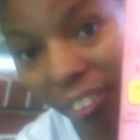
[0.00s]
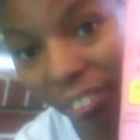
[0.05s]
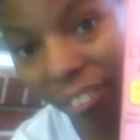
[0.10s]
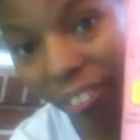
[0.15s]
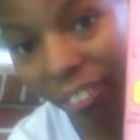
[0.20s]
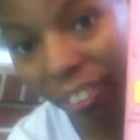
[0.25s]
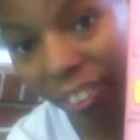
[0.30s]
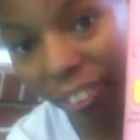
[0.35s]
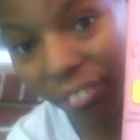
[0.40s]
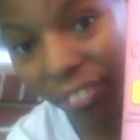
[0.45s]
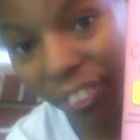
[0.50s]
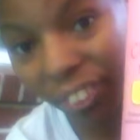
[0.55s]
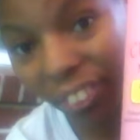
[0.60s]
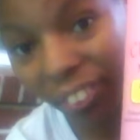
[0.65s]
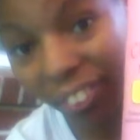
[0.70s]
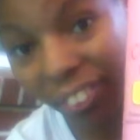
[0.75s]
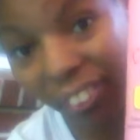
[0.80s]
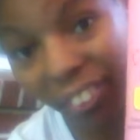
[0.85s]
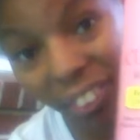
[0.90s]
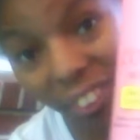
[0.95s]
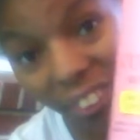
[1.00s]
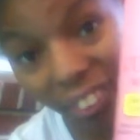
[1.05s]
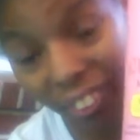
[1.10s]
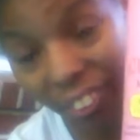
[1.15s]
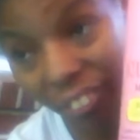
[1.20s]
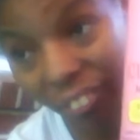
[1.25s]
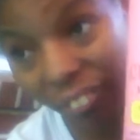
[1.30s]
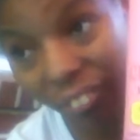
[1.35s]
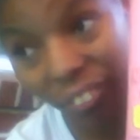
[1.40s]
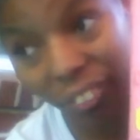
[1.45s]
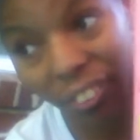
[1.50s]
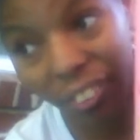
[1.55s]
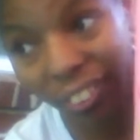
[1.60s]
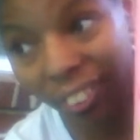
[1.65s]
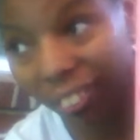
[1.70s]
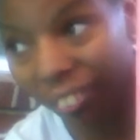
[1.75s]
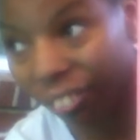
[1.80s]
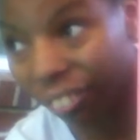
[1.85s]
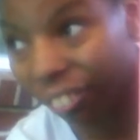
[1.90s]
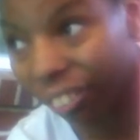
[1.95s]
this stuff does good, it does good. It
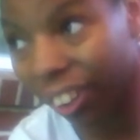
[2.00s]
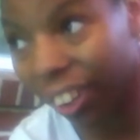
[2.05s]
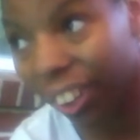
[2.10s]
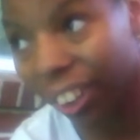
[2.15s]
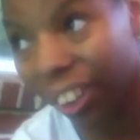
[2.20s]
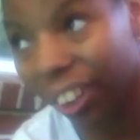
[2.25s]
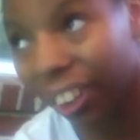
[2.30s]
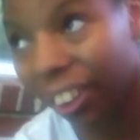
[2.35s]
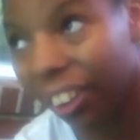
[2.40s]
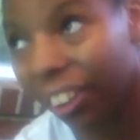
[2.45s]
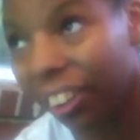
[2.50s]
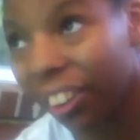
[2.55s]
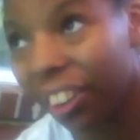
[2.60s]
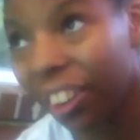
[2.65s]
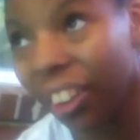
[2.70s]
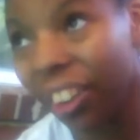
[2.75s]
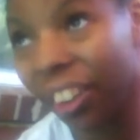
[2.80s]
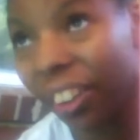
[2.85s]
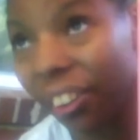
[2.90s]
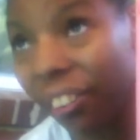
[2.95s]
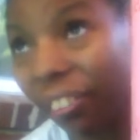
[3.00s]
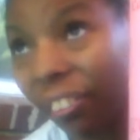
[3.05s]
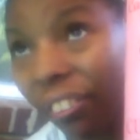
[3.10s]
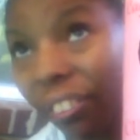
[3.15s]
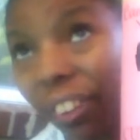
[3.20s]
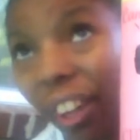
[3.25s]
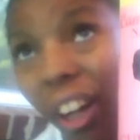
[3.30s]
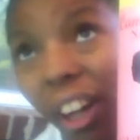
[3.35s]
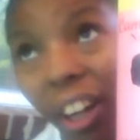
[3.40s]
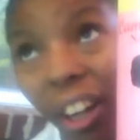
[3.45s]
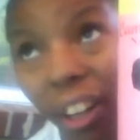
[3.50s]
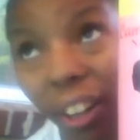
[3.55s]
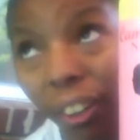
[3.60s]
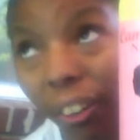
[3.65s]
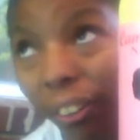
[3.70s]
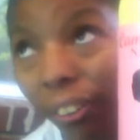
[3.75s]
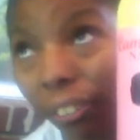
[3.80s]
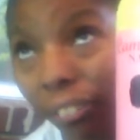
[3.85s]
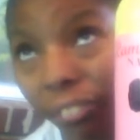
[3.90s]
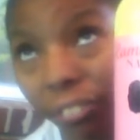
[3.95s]
leaves your hair
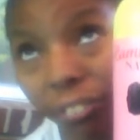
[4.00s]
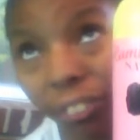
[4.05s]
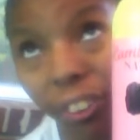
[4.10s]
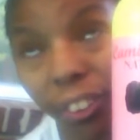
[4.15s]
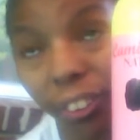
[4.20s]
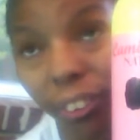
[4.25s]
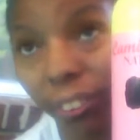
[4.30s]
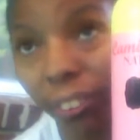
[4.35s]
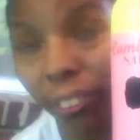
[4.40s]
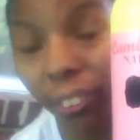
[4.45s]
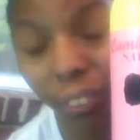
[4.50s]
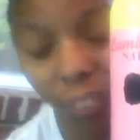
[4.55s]
soft, and